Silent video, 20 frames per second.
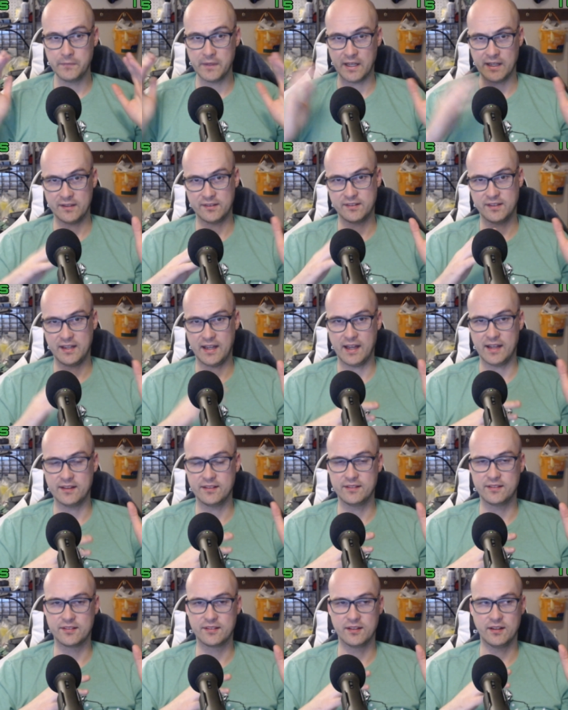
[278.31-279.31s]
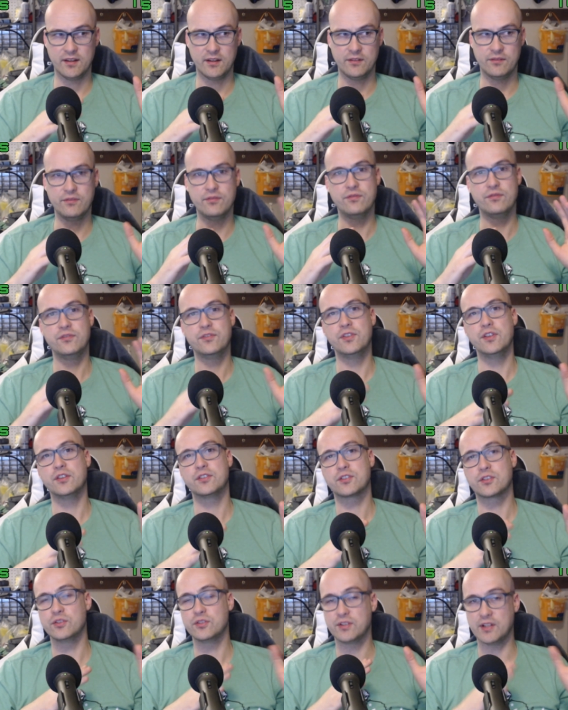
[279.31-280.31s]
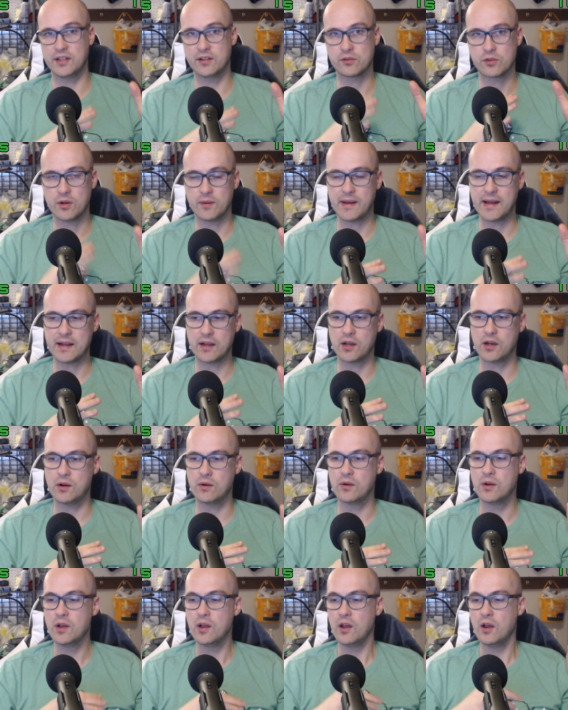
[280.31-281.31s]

as the heads of the screws on your robot go